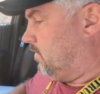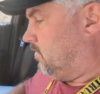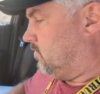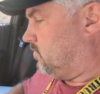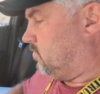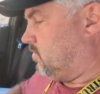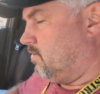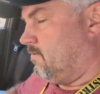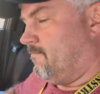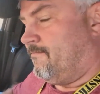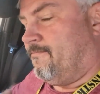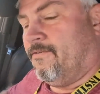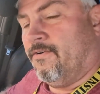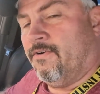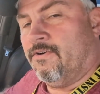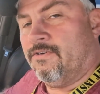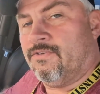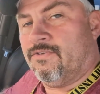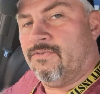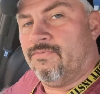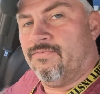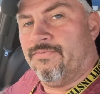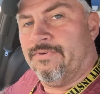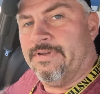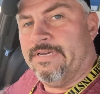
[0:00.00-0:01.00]
So the
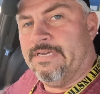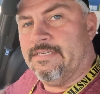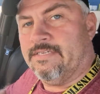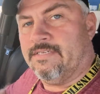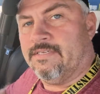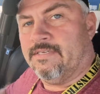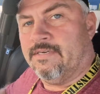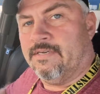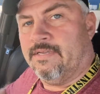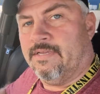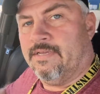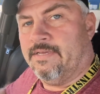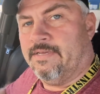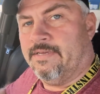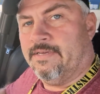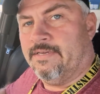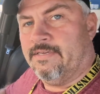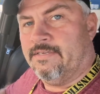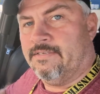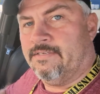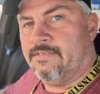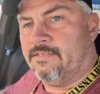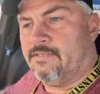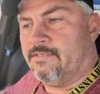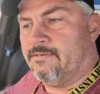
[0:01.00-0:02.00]
first reason
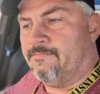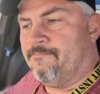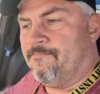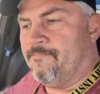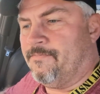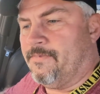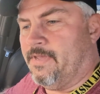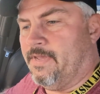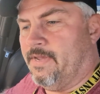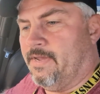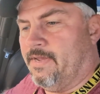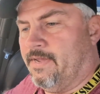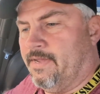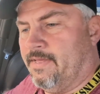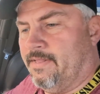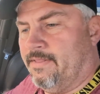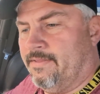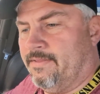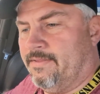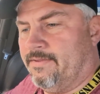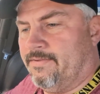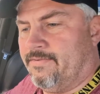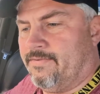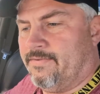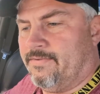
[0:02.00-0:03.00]
is,
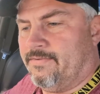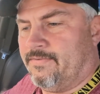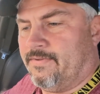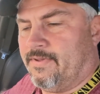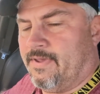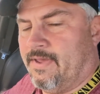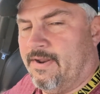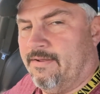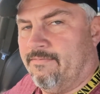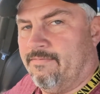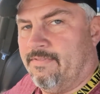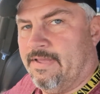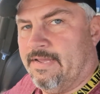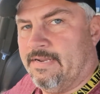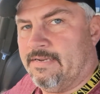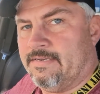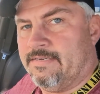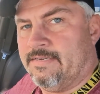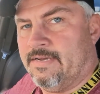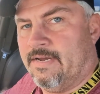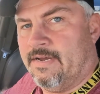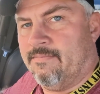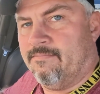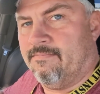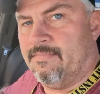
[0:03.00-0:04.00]
and this is kind of
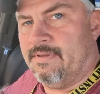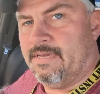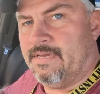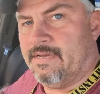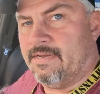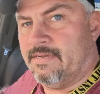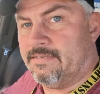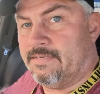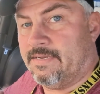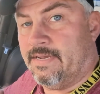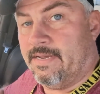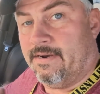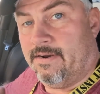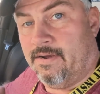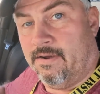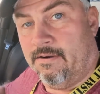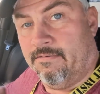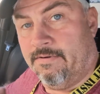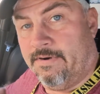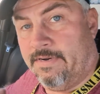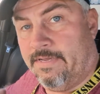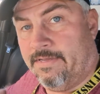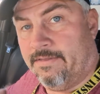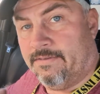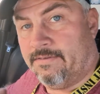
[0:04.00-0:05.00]
like dumb because I had
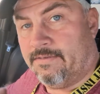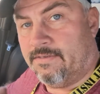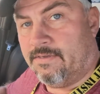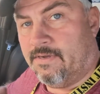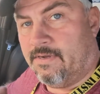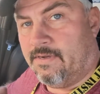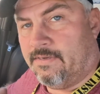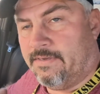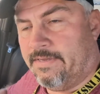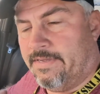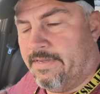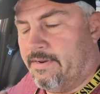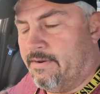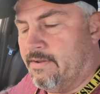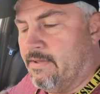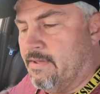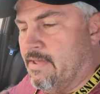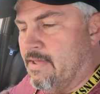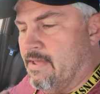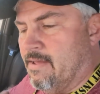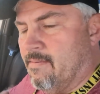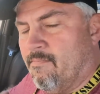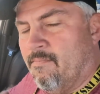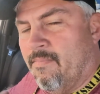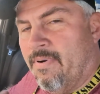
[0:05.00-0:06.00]
already installed it,
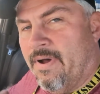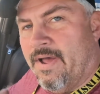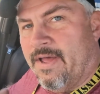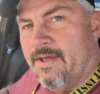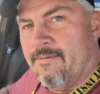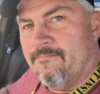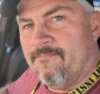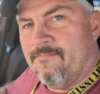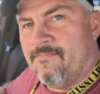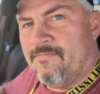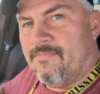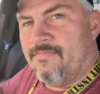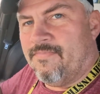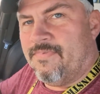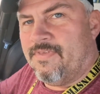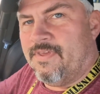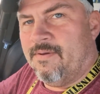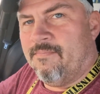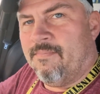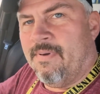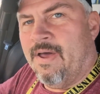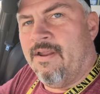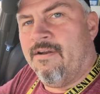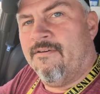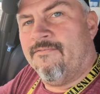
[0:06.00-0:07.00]
but the
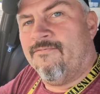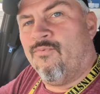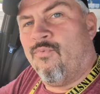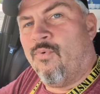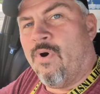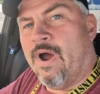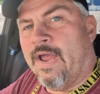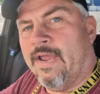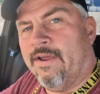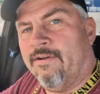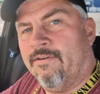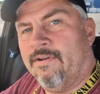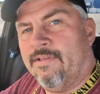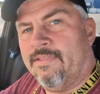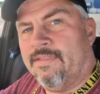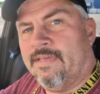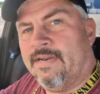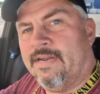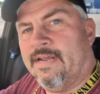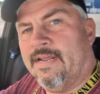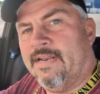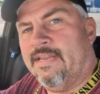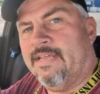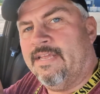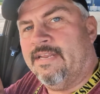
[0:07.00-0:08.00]
amount of wiring
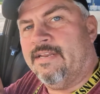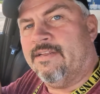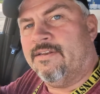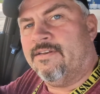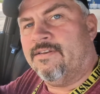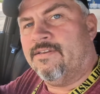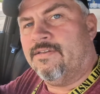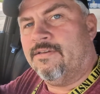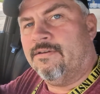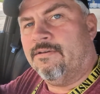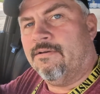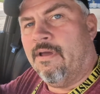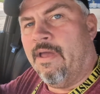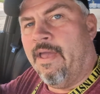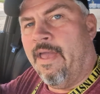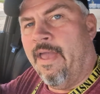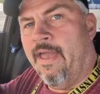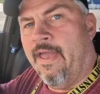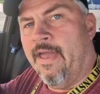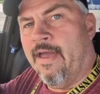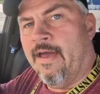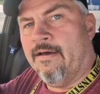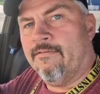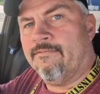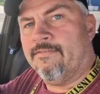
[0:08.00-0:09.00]
that I needed to
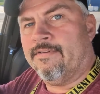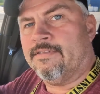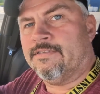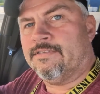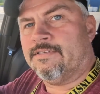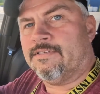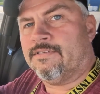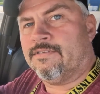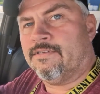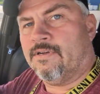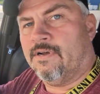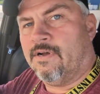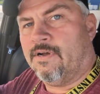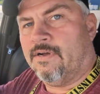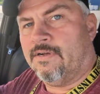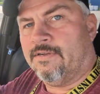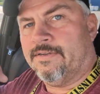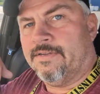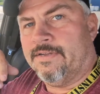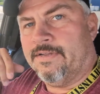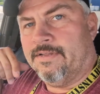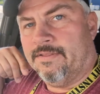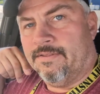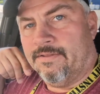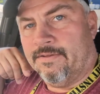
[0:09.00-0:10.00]
have
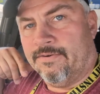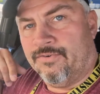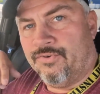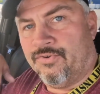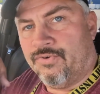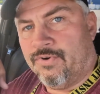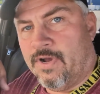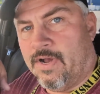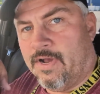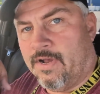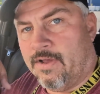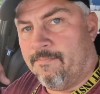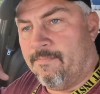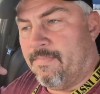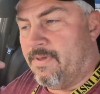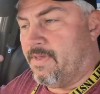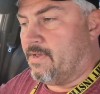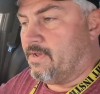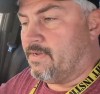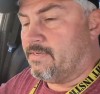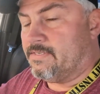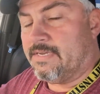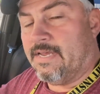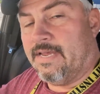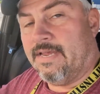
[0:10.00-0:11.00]
installed in the truck
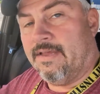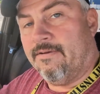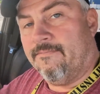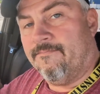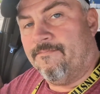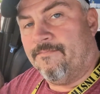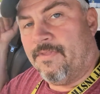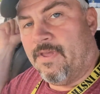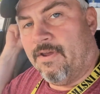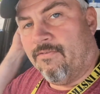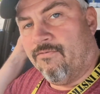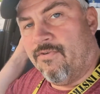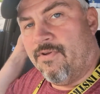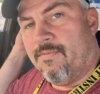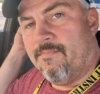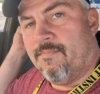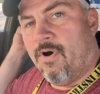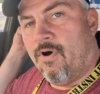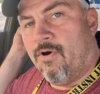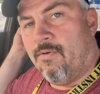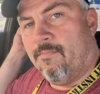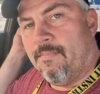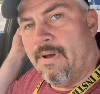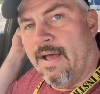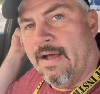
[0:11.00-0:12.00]
because I
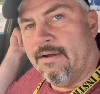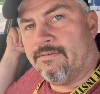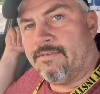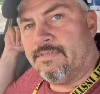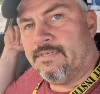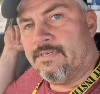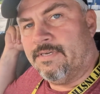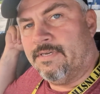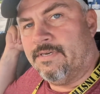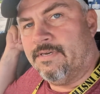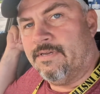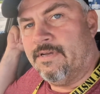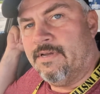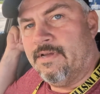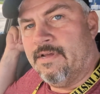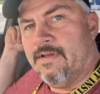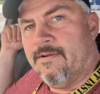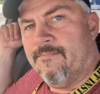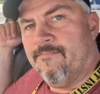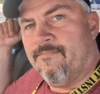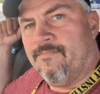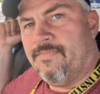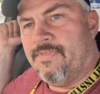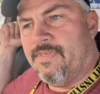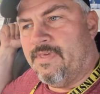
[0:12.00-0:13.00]
remote mounted
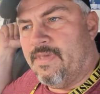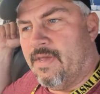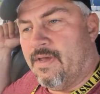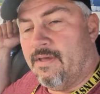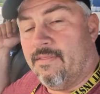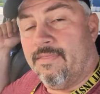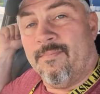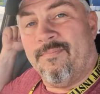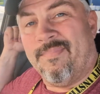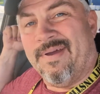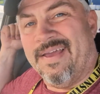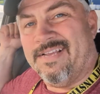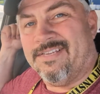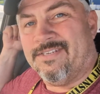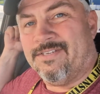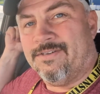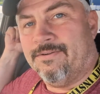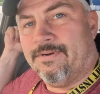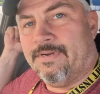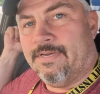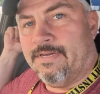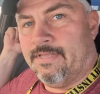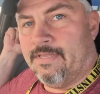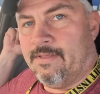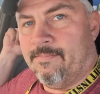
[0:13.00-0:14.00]
the base
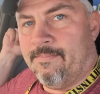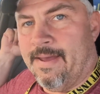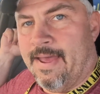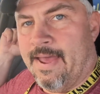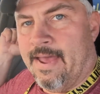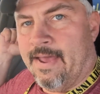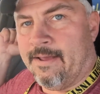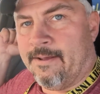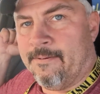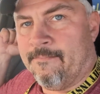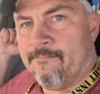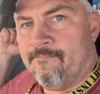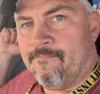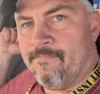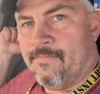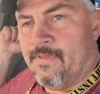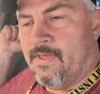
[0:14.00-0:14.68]
unit in the back,